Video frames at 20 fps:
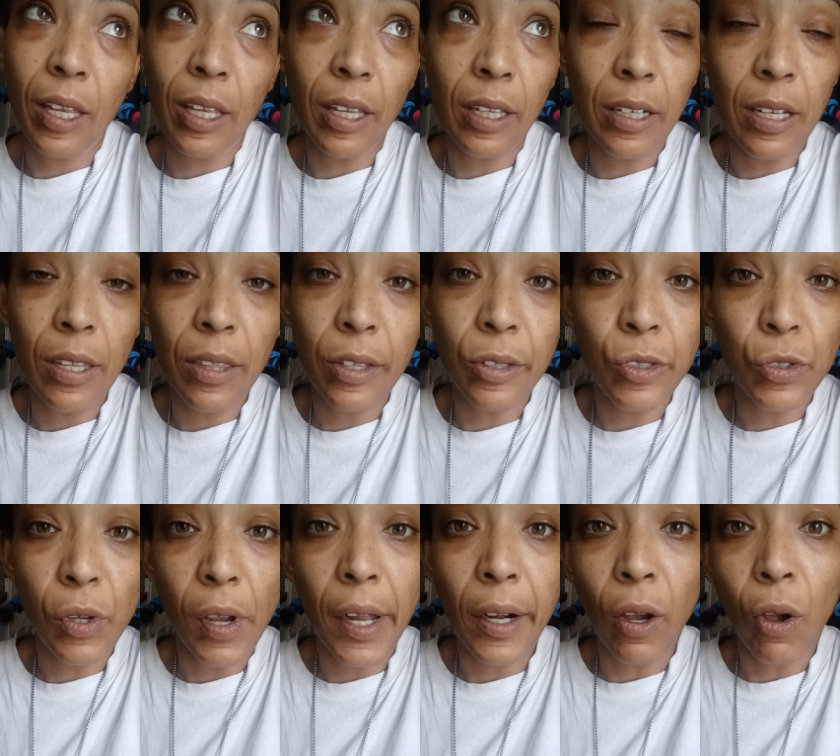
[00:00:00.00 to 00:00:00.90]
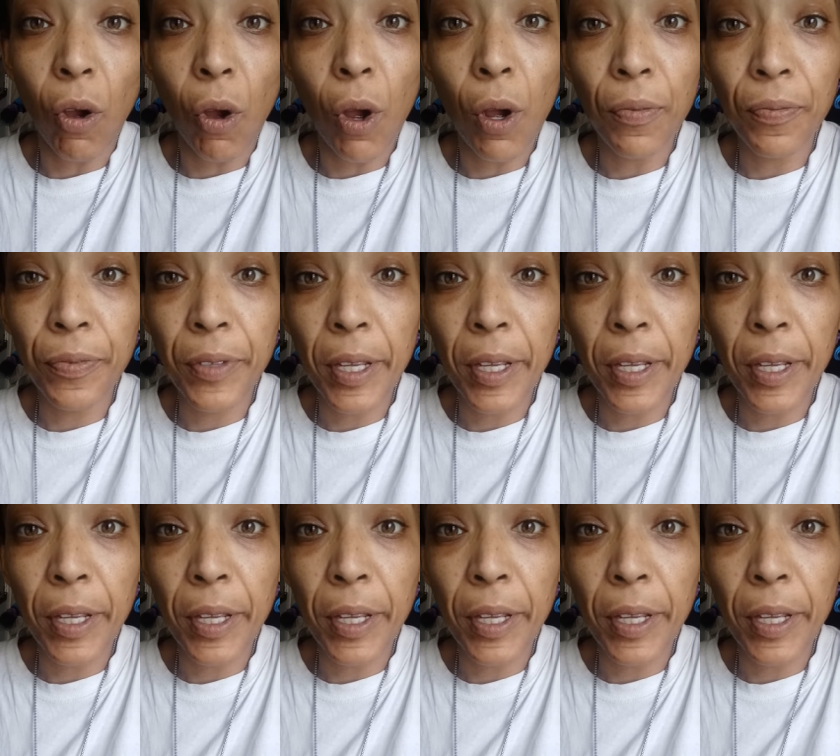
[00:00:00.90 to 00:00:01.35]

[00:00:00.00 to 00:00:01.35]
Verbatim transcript: and either try to off